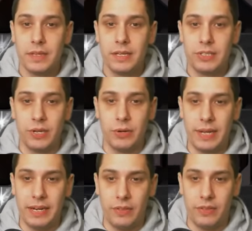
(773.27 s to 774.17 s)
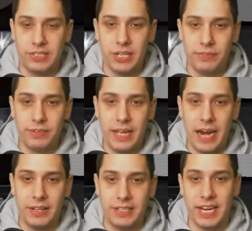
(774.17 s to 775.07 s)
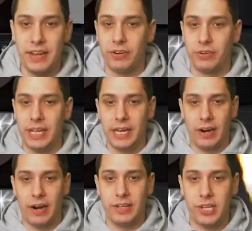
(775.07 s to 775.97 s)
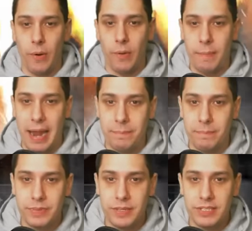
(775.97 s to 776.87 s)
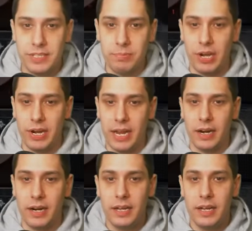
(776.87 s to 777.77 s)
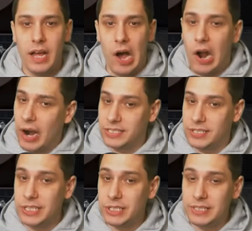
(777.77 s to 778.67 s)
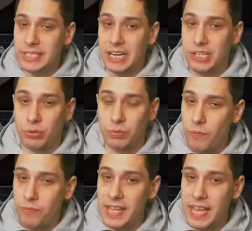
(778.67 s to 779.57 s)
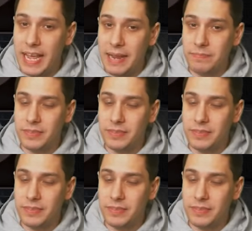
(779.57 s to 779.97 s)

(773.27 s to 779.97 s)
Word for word: So get another silver there. Let's get another elite. All right, let's go. Come on. Something good here. All right, so this one's got a trophy in it.